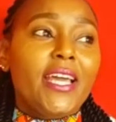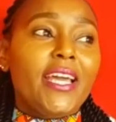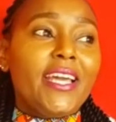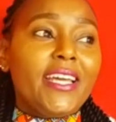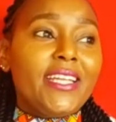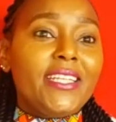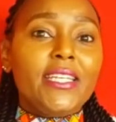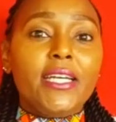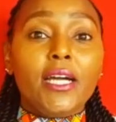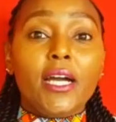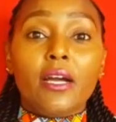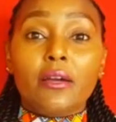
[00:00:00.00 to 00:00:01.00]
And
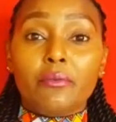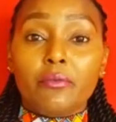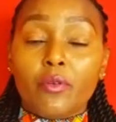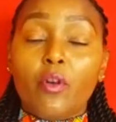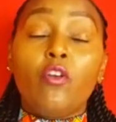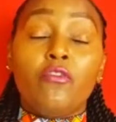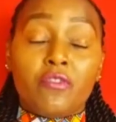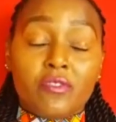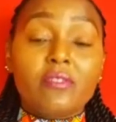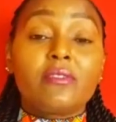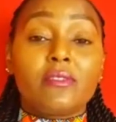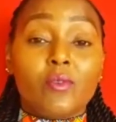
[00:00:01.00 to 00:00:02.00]
uh, of
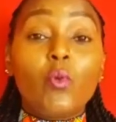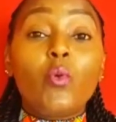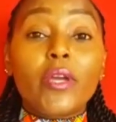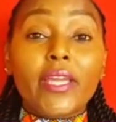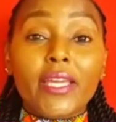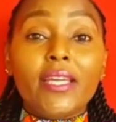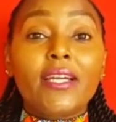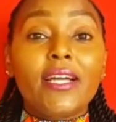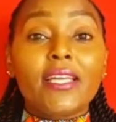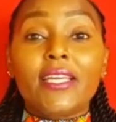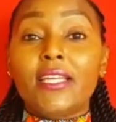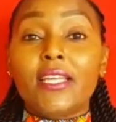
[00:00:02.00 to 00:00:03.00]
course cooking
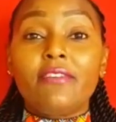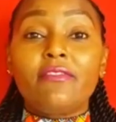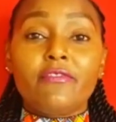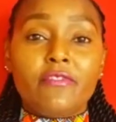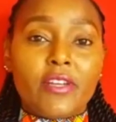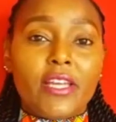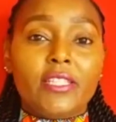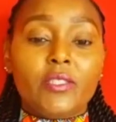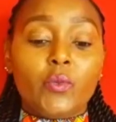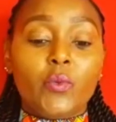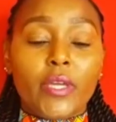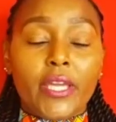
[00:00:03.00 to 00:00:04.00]
i can never
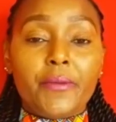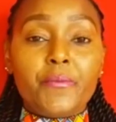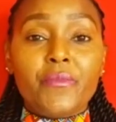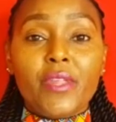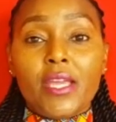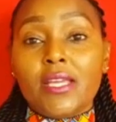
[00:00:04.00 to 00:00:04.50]
forget cooking